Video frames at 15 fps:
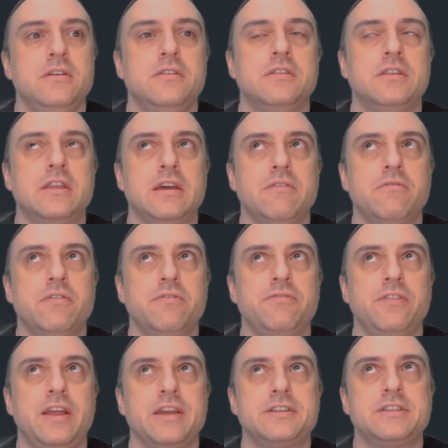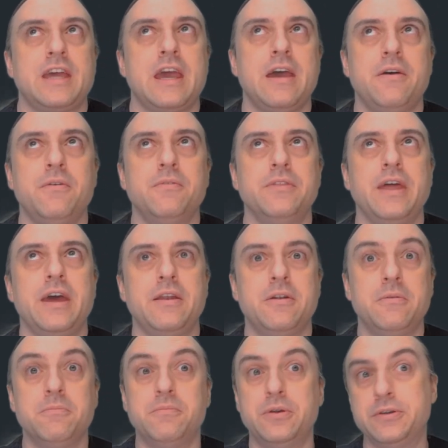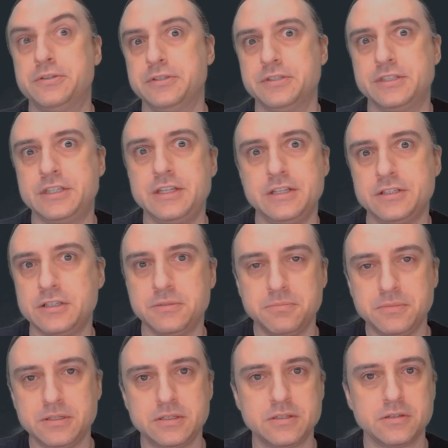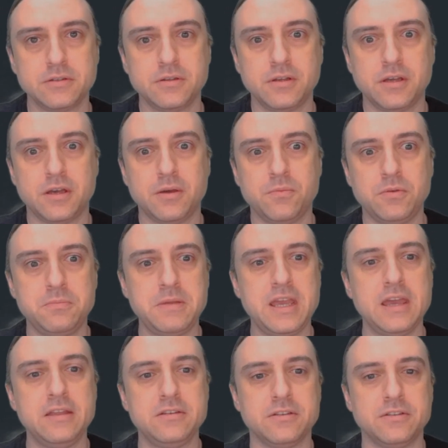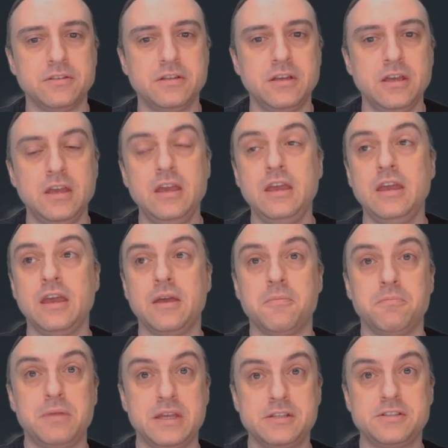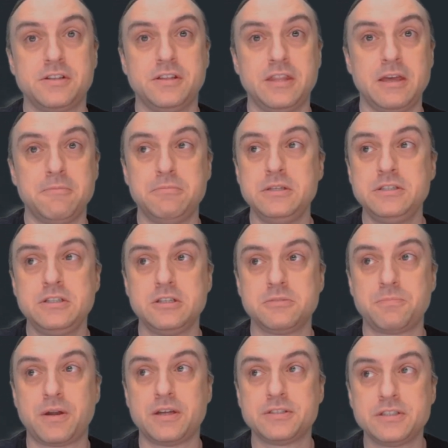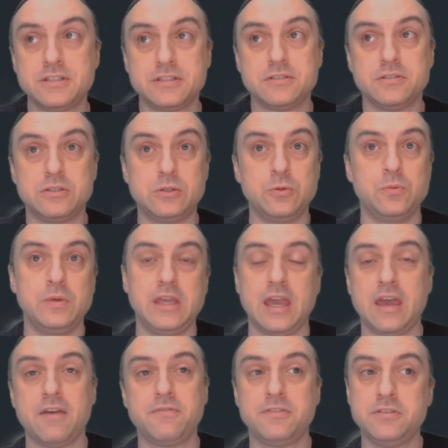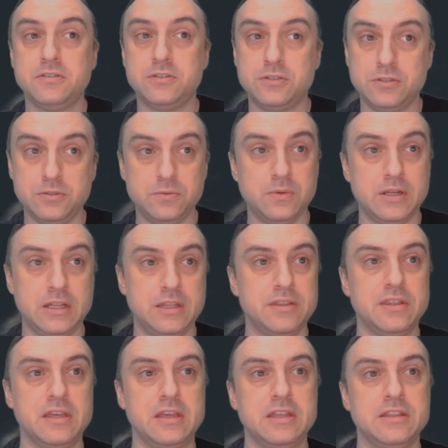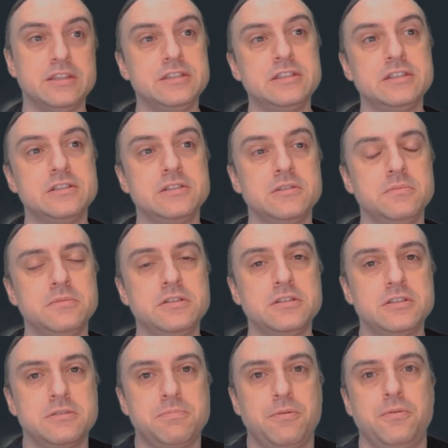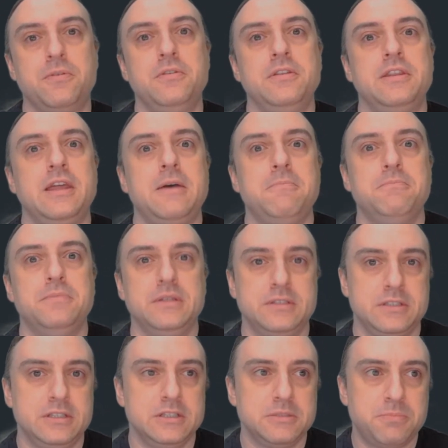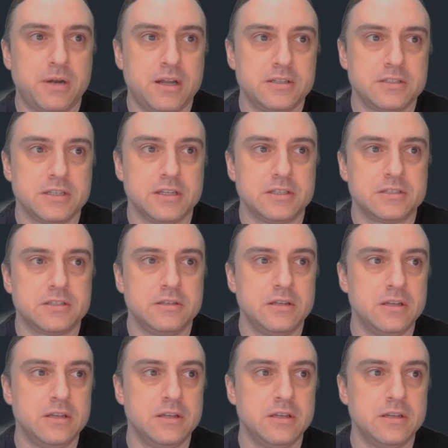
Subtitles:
that reflects how that emergency shipment would be handled. And based on that business process, do we have to do anything in the system to support that business process?